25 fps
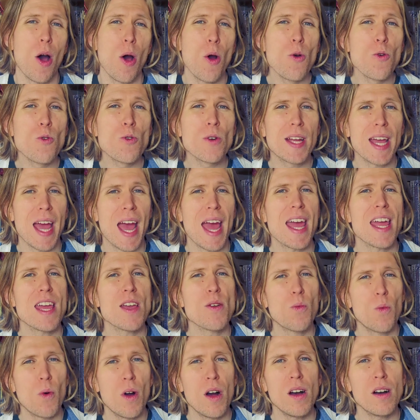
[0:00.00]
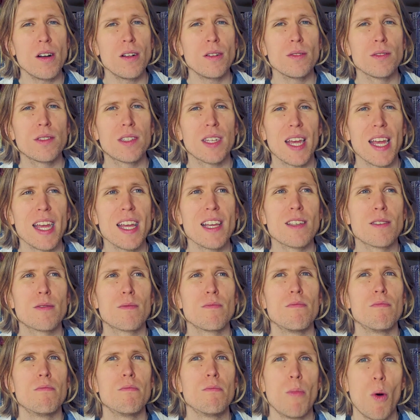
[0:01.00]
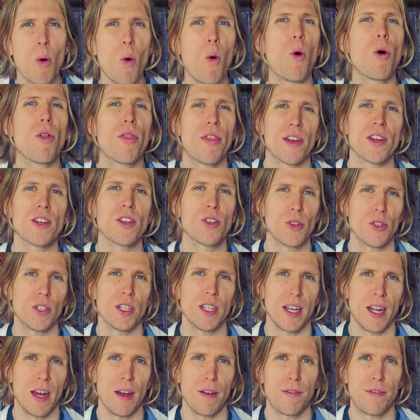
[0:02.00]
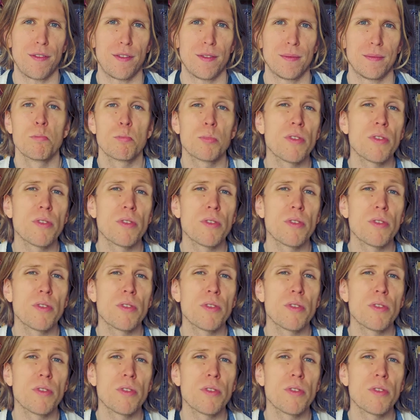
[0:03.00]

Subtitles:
okay world is more than good enough.